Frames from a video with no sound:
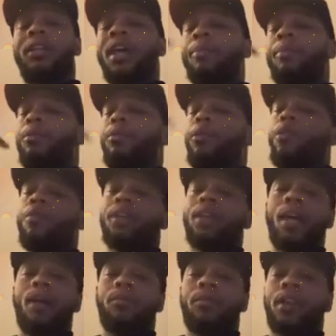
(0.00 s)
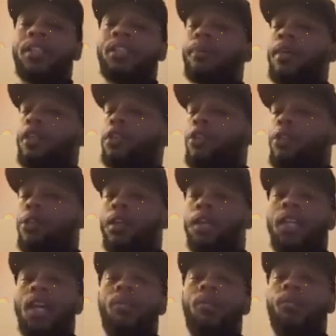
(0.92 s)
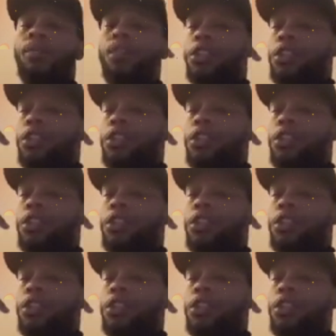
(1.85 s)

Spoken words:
Kept it moving, kept raising my daughter, kept it